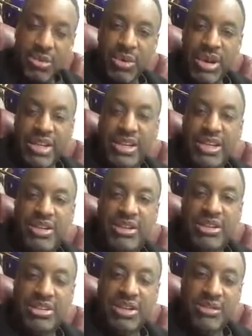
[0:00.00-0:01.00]
But what I did
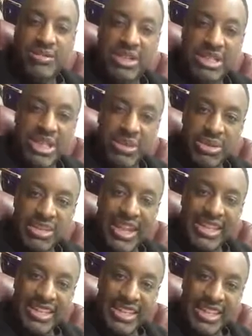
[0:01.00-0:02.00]
notice on that first day was
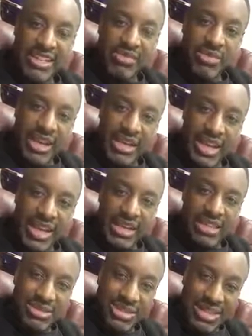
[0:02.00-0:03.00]
at the end of my day,
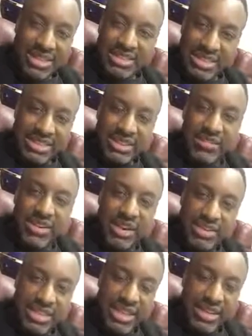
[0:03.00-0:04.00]
this was like 6, 7
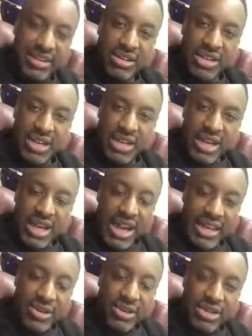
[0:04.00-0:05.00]
hours later,
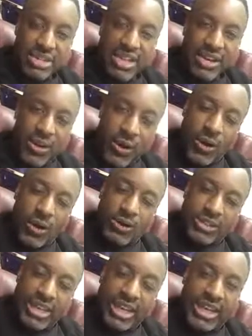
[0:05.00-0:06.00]
I noticed that
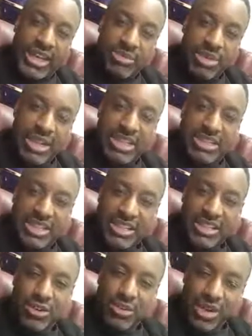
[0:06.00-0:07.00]
all day I'd been in
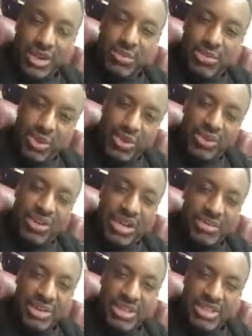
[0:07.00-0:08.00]
such a great mood.
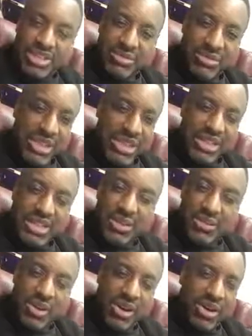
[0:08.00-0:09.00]
I'd been just a really good day
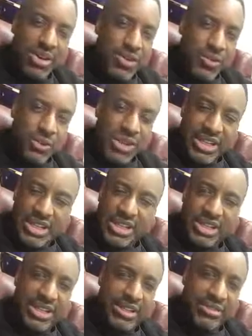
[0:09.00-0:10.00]
at work, really
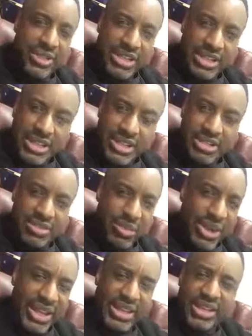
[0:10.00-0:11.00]
clear, really good,
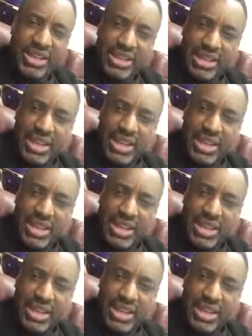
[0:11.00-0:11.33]
awake.